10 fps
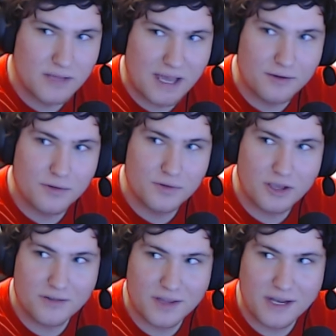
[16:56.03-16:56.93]
not only
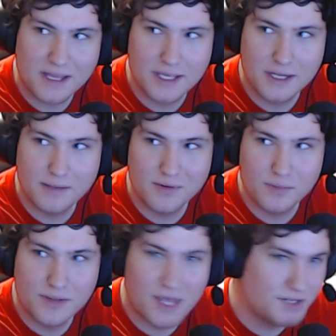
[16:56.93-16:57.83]
are they not hitting, but
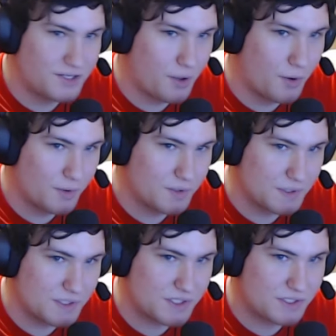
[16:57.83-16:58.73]
when they do,
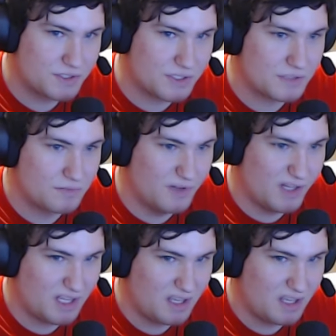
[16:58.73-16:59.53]
it's just ugh.